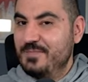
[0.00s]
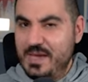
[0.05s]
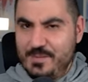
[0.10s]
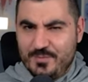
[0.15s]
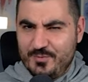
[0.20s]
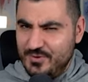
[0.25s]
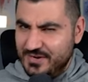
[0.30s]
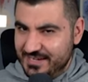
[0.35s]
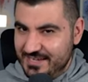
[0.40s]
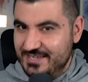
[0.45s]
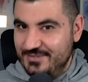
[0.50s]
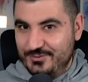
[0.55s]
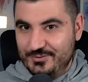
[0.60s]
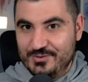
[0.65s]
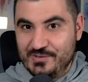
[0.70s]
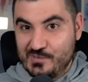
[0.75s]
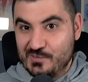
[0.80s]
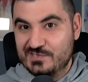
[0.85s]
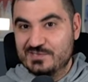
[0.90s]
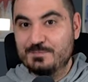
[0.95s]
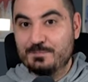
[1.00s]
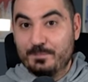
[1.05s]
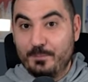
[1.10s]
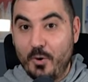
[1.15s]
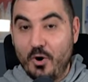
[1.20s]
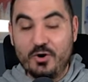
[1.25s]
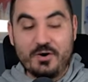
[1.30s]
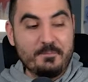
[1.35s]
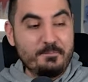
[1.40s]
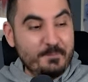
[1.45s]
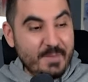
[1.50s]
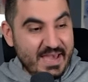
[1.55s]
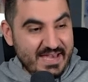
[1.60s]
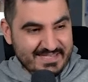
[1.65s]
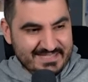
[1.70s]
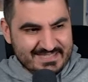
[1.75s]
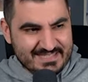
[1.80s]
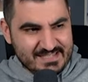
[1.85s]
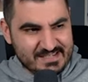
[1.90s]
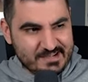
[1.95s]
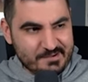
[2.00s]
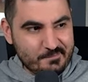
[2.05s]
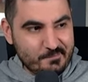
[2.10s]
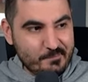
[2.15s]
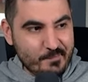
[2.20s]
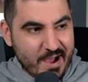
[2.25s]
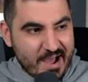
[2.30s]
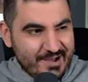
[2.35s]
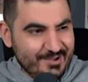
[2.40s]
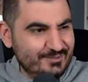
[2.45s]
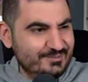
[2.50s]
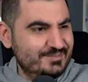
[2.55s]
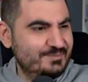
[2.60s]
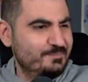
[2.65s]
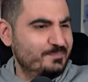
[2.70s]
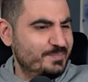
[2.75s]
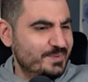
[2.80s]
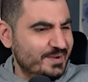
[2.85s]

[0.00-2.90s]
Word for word: Maybe we need to use more Mason Mount,